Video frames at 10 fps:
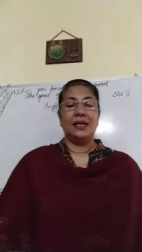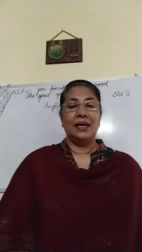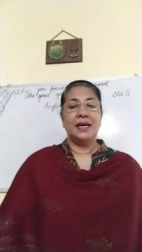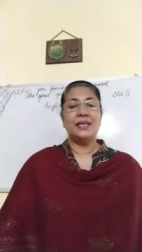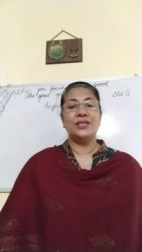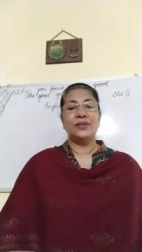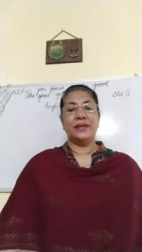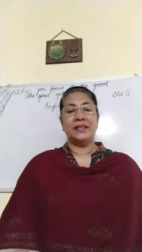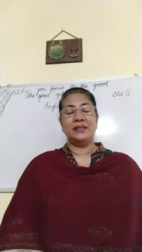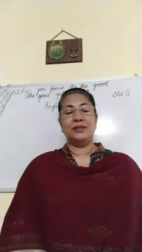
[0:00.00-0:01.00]
Hi,
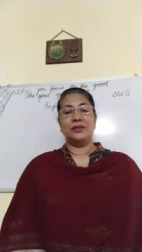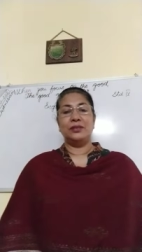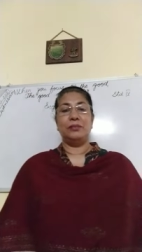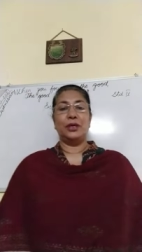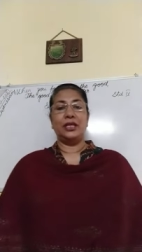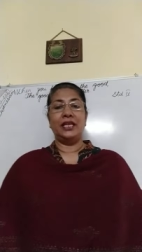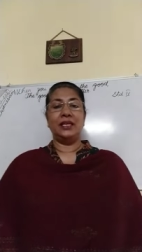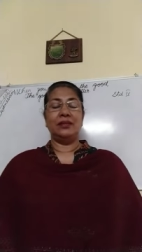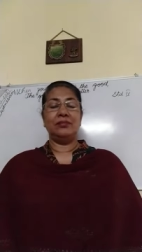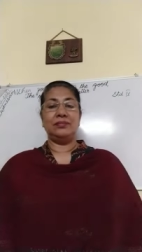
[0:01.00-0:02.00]
children. Good morning.
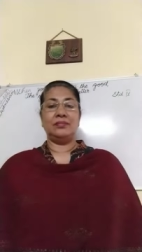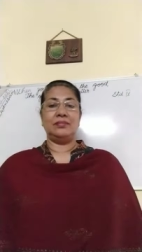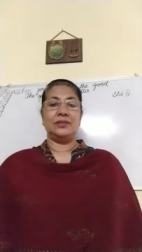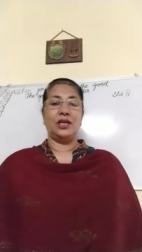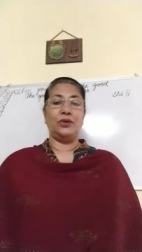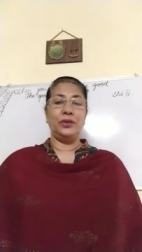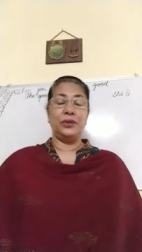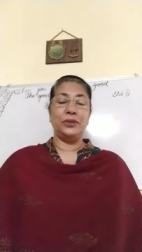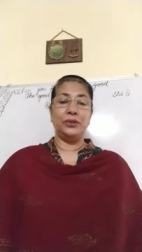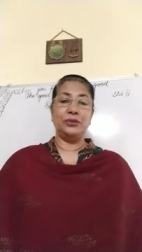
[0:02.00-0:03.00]
How do you
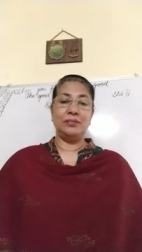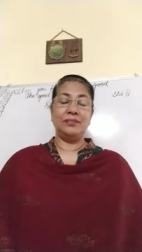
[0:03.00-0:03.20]
do?